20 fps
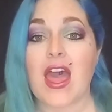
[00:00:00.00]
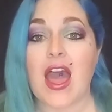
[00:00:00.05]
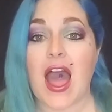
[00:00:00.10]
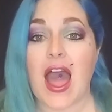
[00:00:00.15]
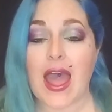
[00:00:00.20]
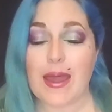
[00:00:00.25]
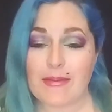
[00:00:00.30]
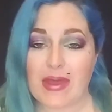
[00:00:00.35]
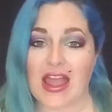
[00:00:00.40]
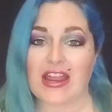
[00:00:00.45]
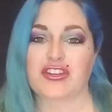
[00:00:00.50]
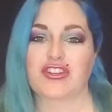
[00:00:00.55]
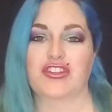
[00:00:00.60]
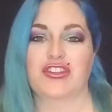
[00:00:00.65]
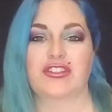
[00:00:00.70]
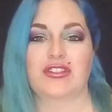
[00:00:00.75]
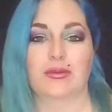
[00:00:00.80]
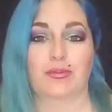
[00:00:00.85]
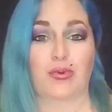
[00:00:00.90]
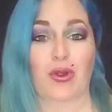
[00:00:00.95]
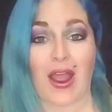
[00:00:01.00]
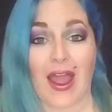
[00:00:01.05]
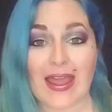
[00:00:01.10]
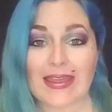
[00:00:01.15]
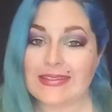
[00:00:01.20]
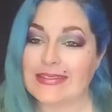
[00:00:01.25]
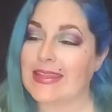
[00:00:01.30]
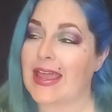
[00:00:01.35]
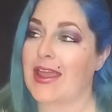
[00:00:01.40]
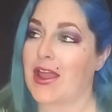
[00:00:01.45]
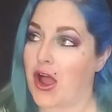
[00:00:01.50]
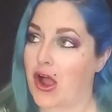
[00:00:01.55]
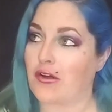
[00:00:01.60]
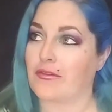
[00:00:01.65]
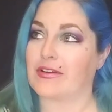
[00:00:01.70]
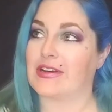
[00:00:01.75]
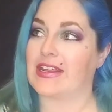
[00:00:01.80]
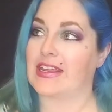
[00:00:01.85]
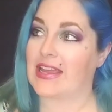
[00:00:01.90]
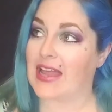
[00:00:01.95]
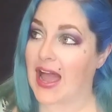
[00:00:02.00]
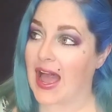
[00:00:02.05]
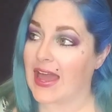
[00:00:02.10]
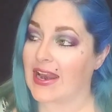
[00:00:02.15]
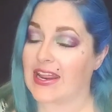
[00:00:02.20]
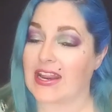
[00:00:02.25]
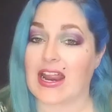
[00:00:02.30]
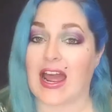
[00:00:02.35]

I'm actually surprised I already got it.